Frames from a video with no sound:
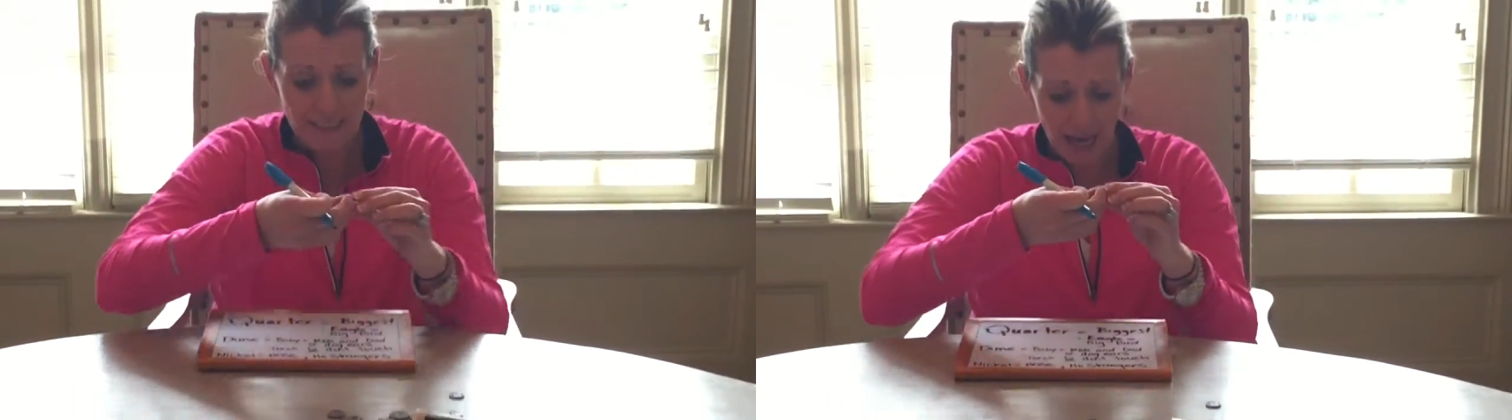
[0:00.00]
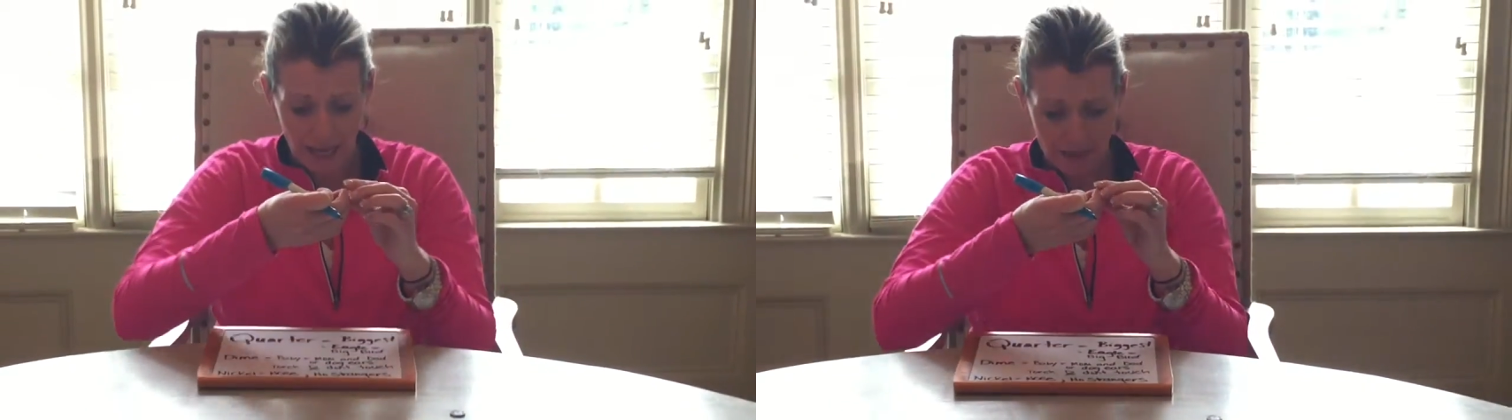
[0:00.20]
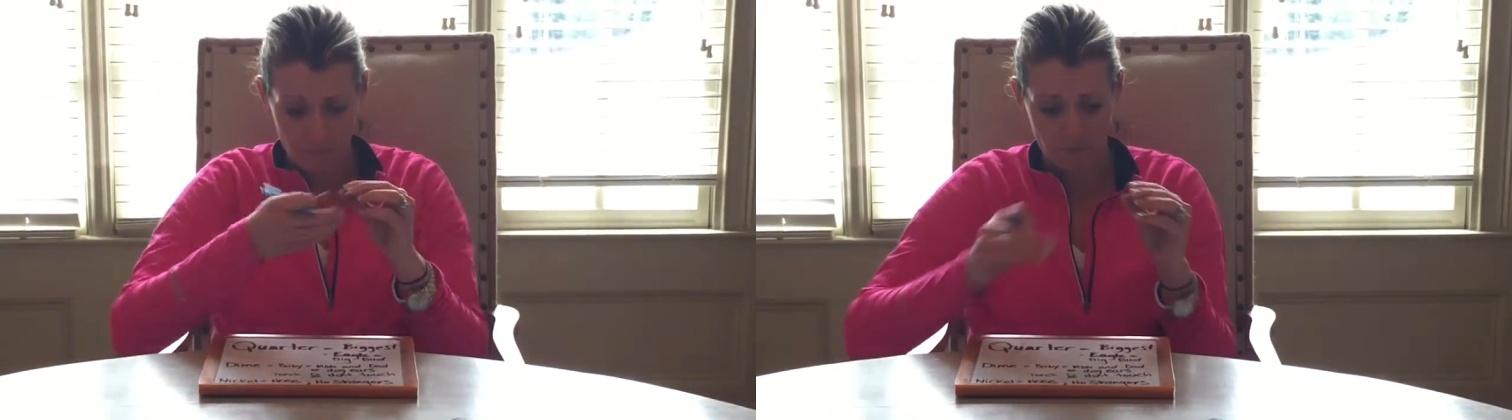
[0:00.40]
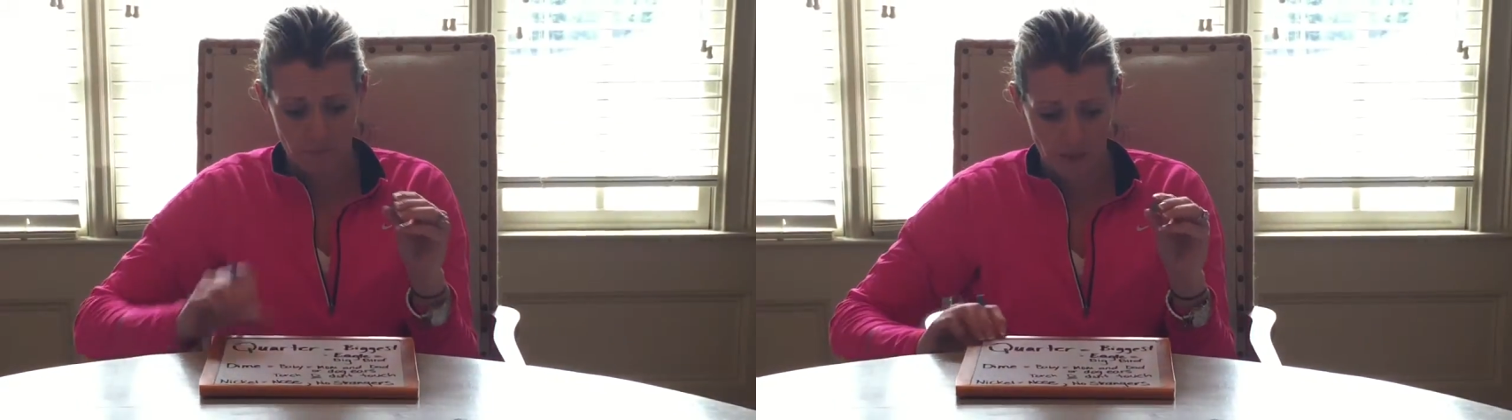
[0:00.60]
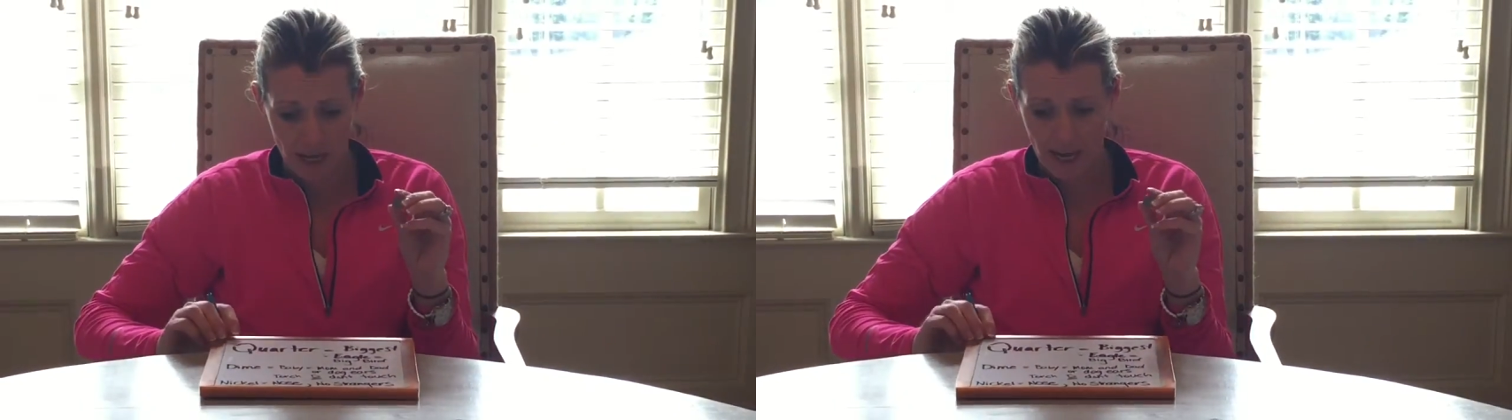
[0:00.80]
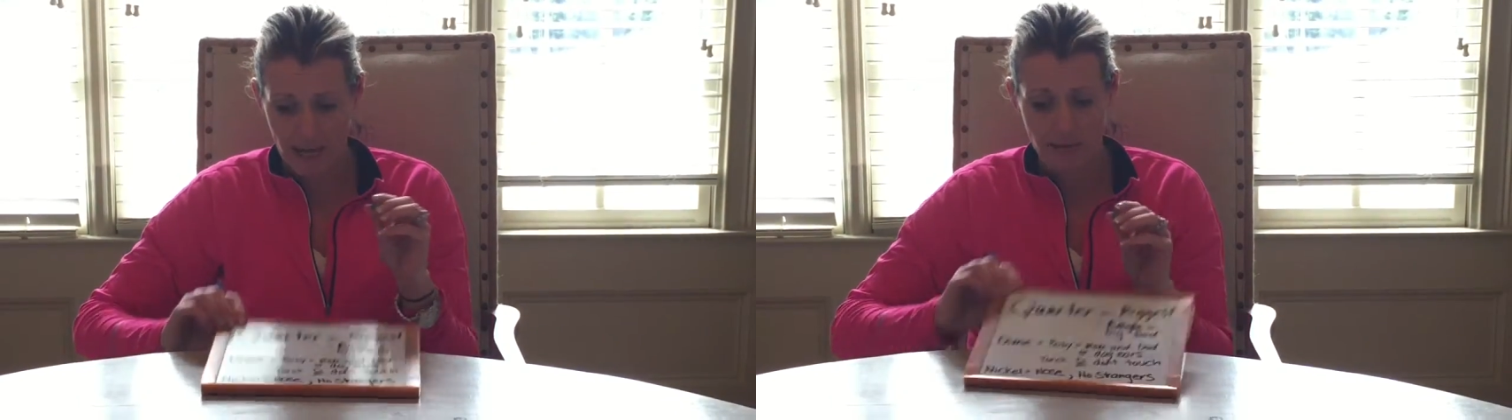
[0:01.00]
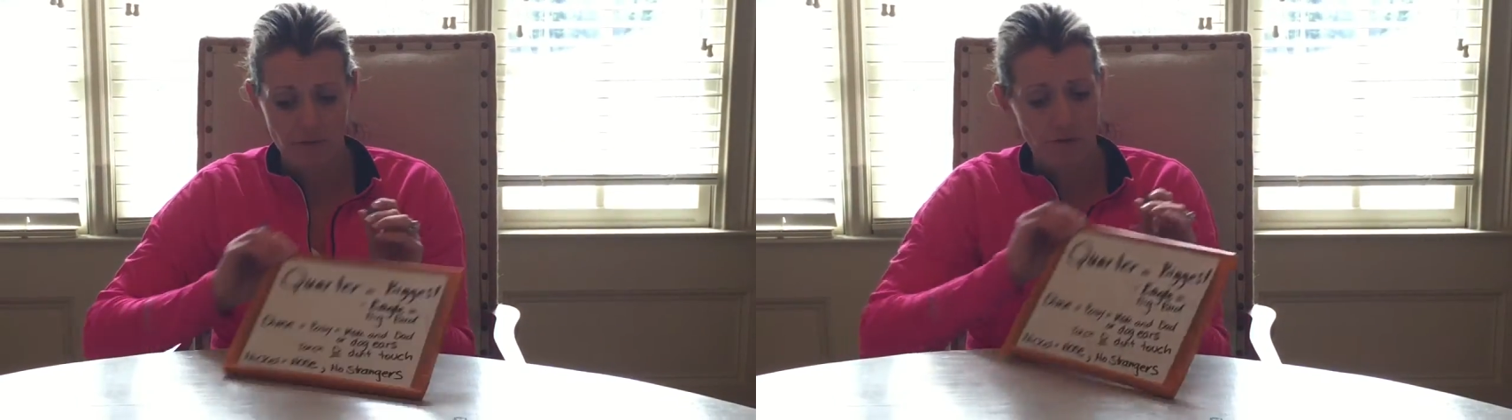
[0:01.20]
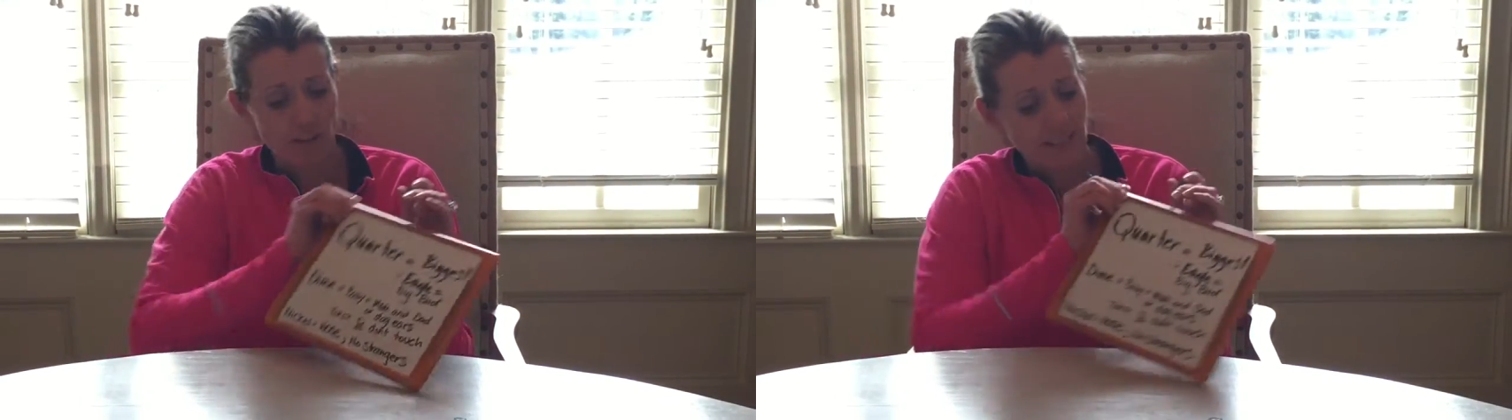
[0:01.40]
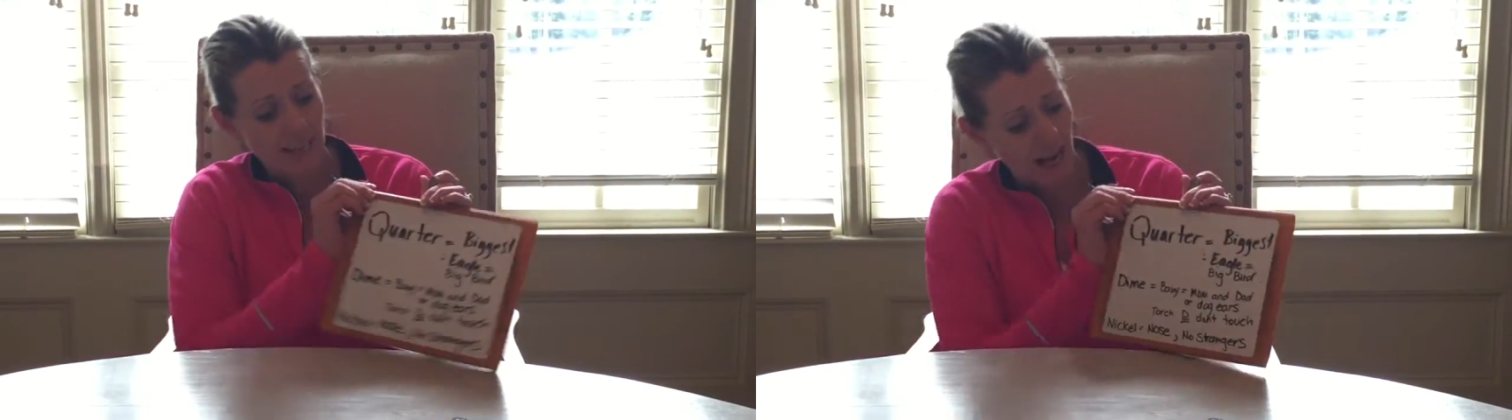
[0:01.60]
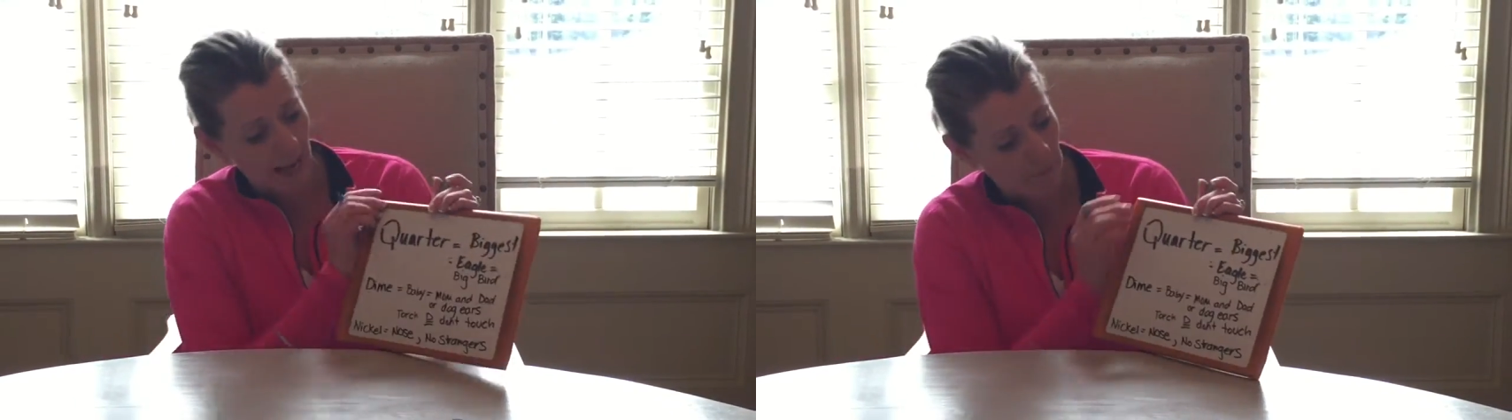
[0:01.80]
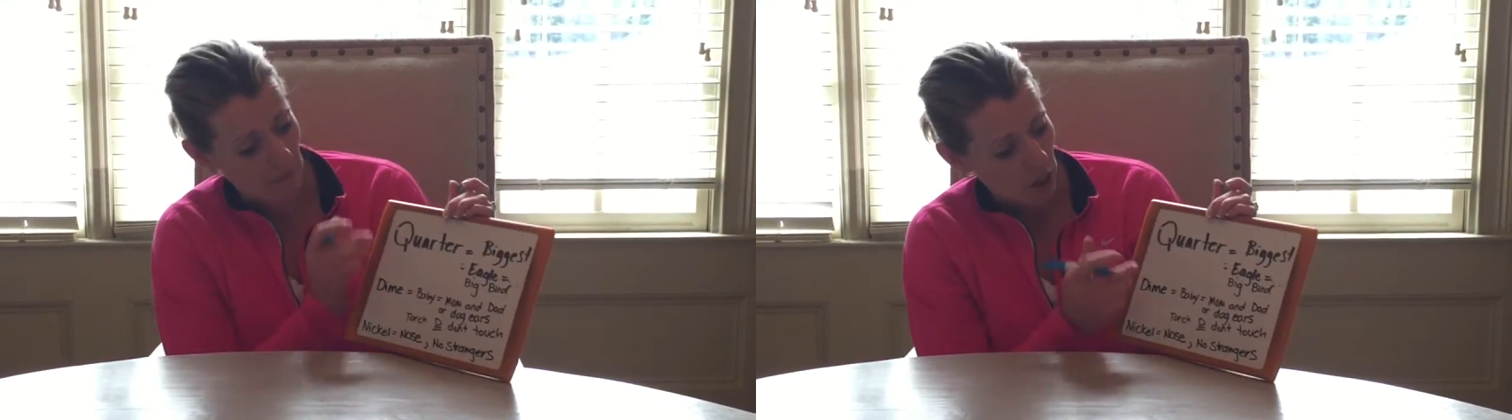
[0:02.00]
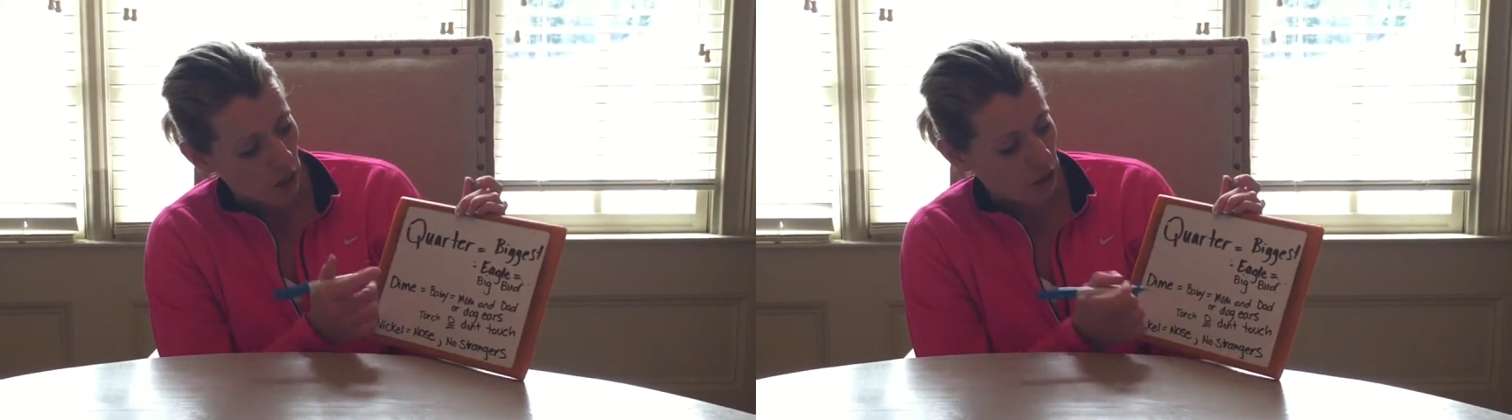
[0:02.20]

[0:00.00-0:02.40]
dime, okay? For the dime,